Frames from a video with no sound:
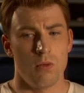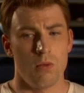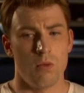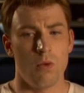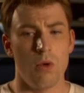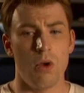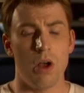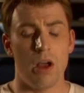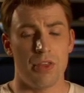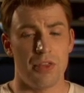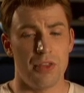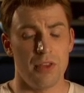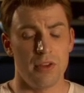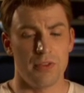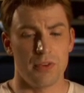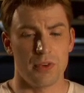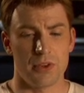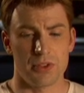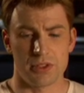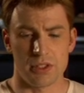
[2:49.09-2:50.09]
Well, I
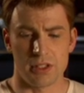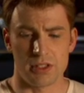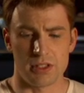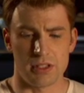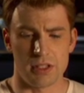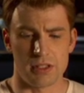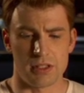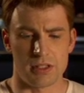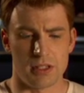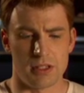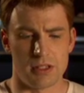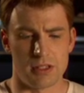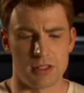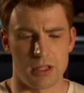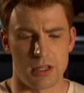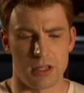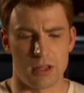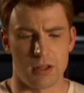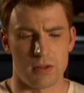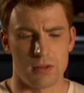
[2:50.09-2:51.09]
think first it's it's his.
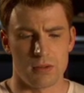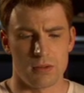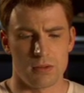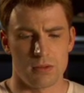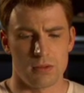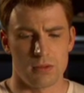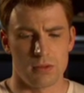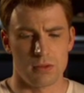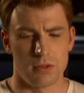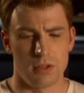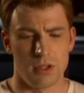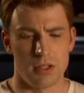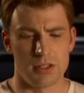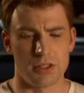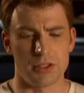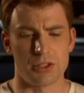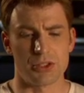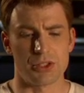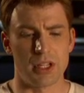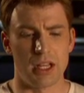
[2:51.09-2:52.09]
Uh, his
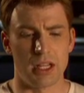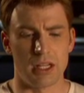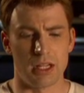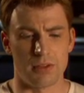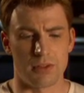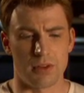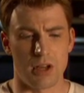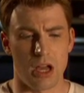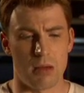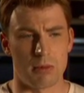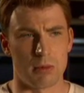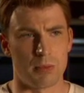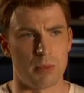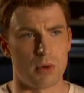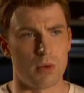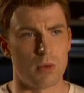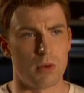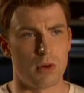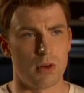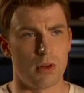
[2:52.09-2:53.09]
understanding of the comic
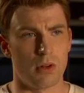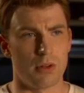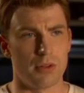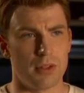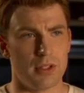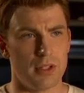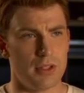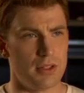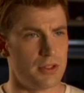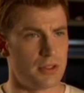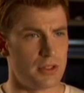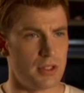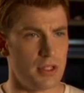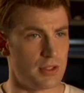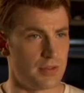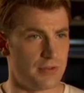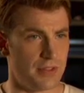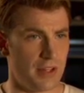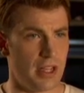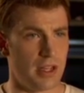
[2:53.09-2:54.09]
book world. He's
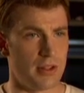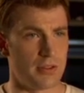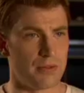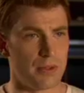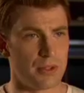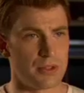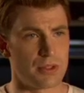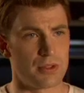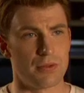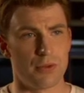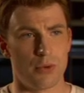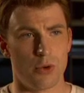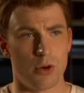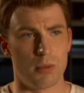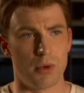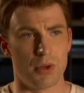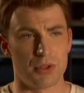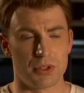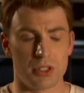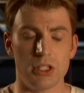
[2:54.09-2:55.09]
he's a fan first and
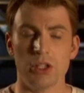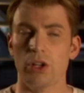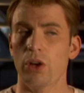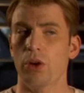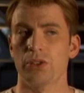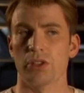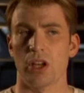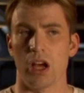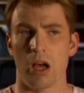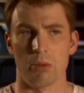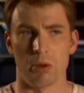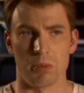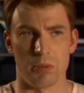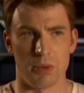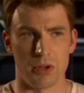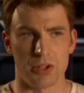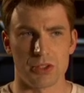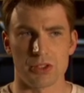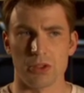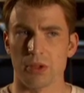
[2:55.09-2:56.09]
foremost. He knows comic
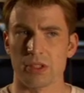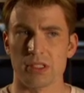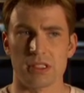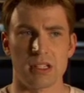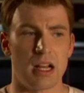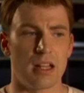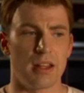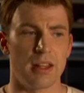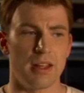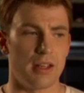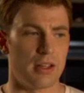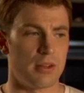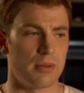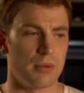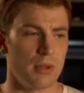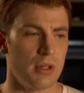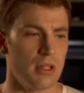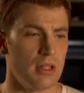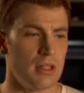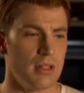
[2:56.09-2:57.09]
books, so it's not like
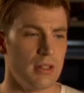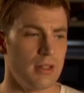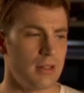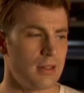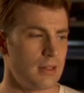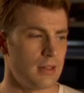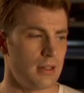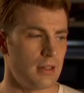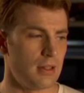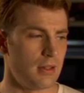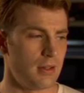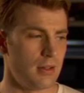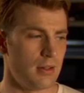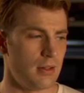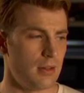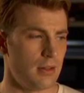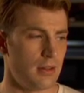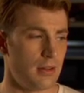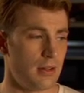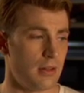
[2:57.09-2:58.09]

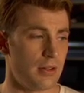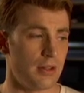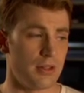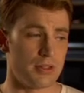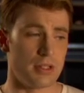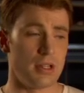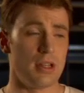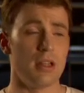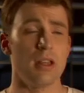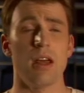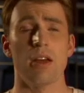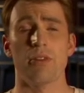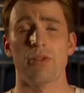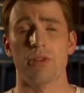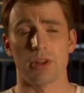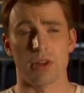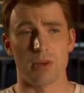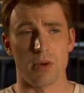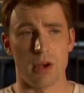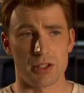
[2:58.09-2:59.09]
there's
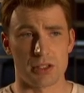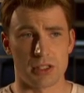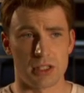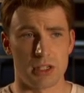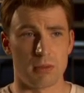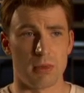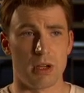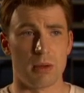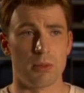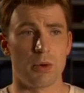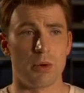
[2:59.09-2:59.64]
never a question in my